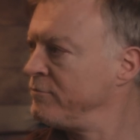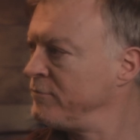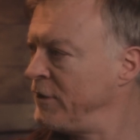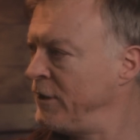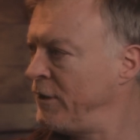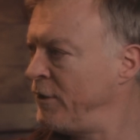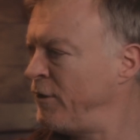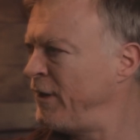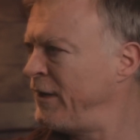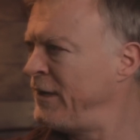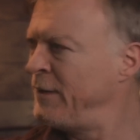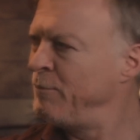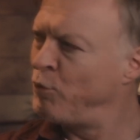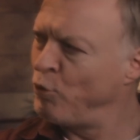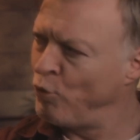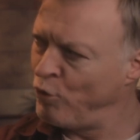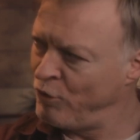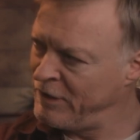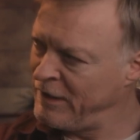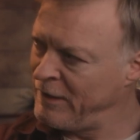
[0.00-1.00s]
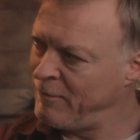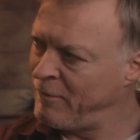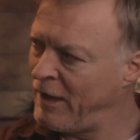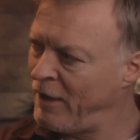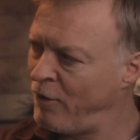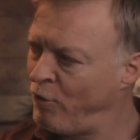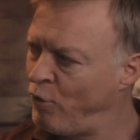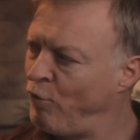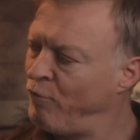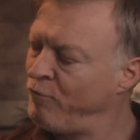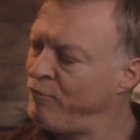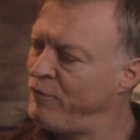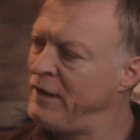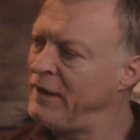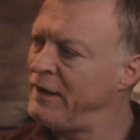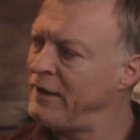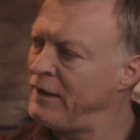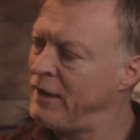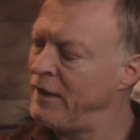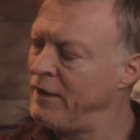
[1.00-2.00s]
an important email or fill
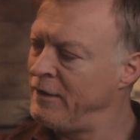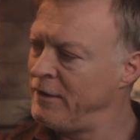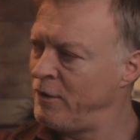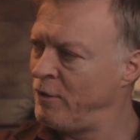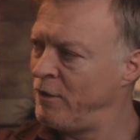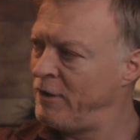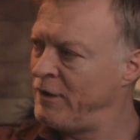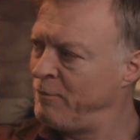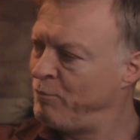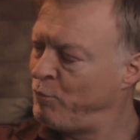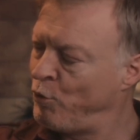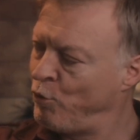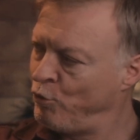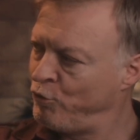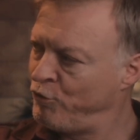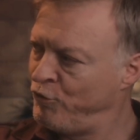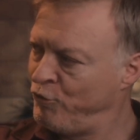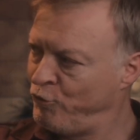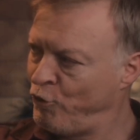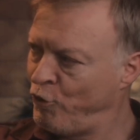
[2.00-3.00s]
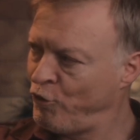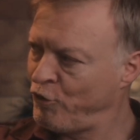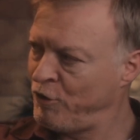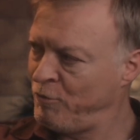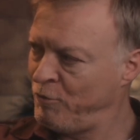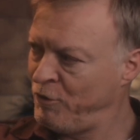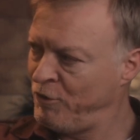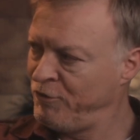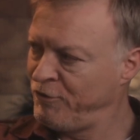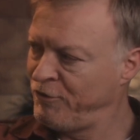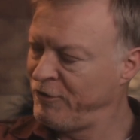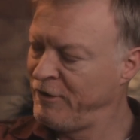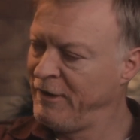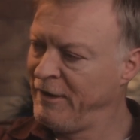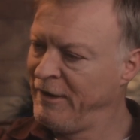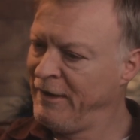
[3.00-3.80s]
in, an important document.